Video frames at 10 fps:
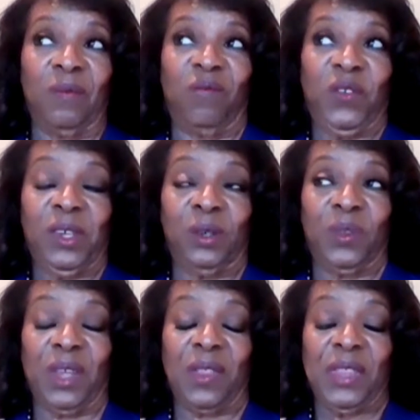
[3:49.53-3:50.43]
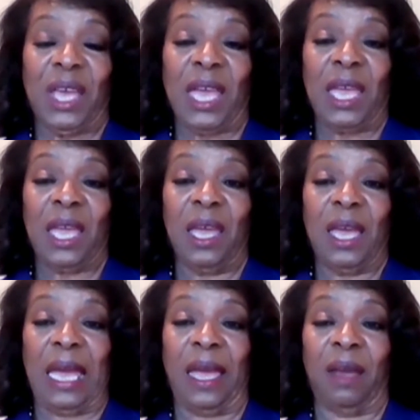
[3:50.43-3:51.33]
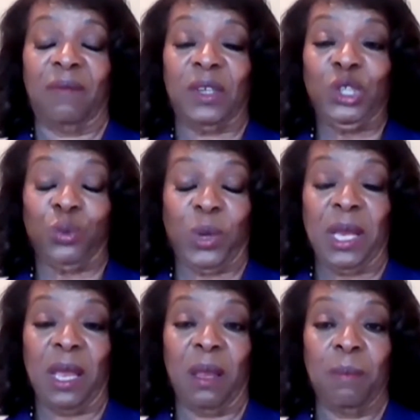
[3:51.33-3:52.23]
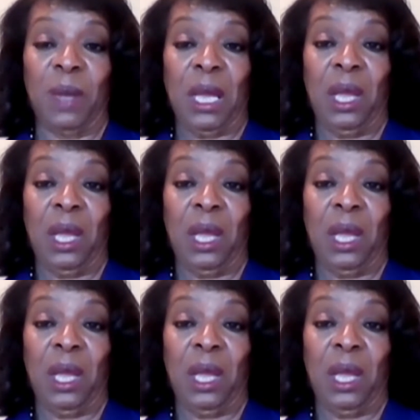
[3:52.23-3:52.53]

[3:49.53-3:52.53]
feel that they have a dream,